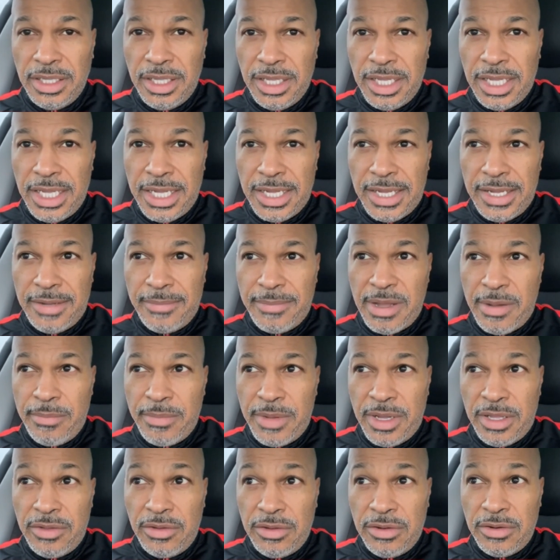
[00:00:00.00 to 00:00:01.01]
my
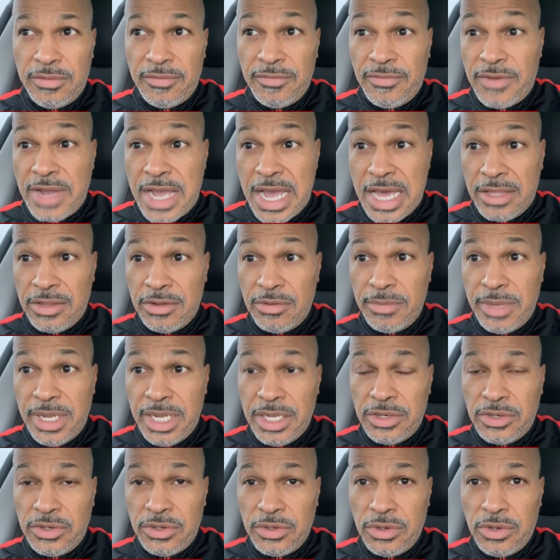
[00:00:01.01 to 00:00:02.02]
mother and father
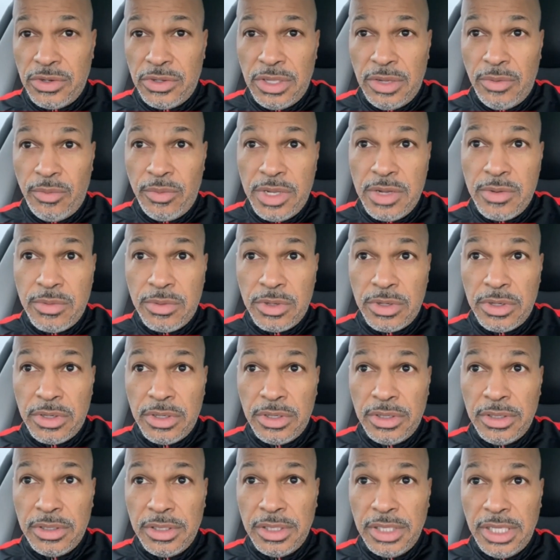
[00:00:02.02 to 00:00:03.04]
made sure that we
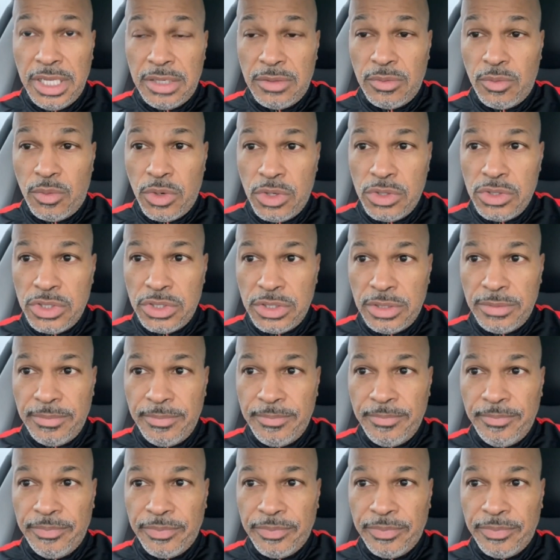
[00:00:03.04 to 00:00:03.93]
were in worship.